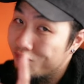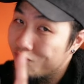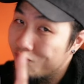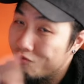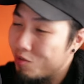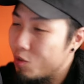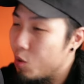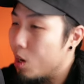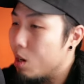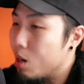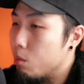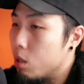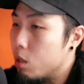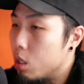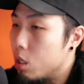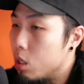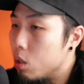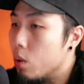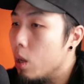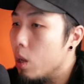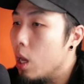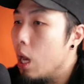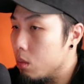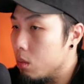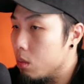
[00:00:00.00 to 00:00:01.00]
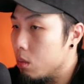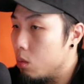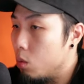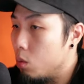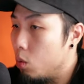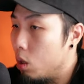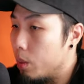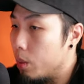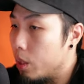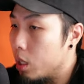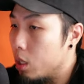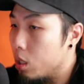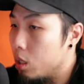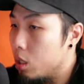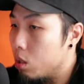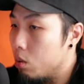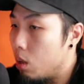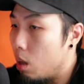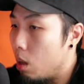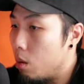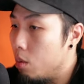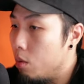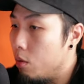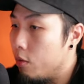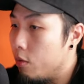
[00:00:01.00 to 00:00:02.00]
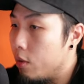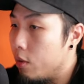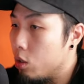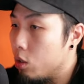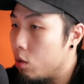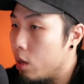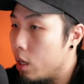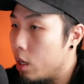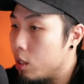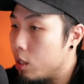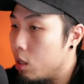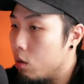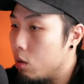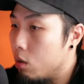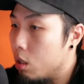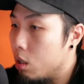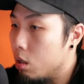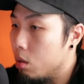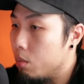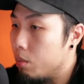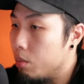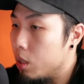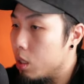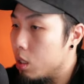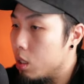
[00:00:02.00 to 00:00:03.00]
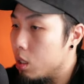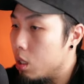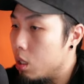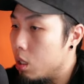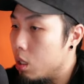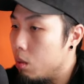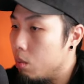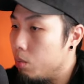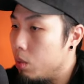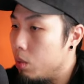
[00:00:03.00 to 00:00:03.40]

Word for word: what I'm gonna do, what am I gonna do? I'm gonna put Valstrax down here because uh,